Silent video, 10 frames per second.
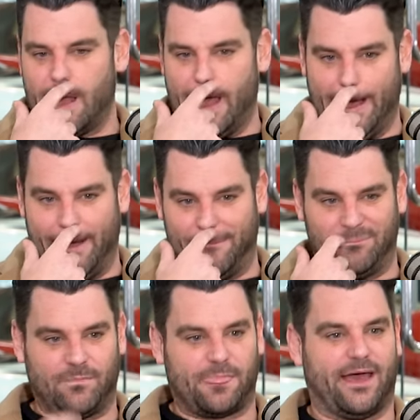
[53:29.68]

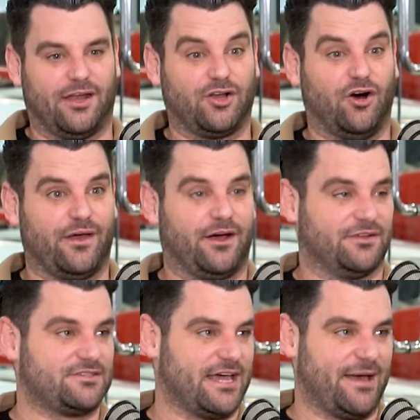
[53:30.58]
And I got there on
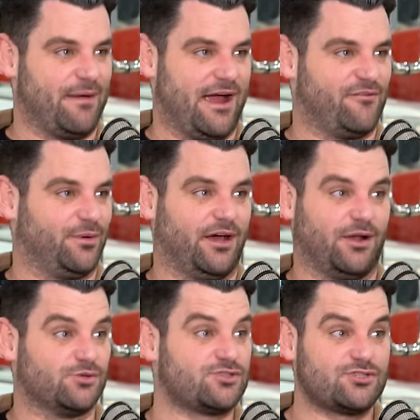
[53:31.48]
the set, met everybody. And
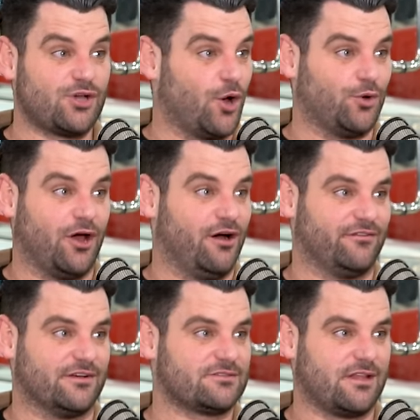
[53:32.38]
I was so
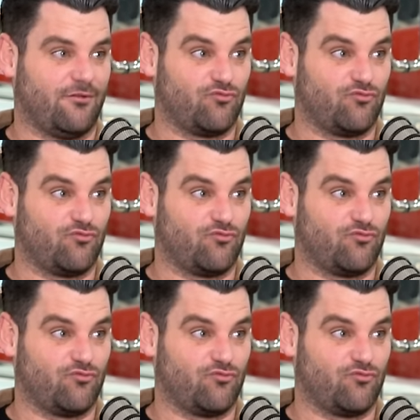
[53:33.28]
nervous, like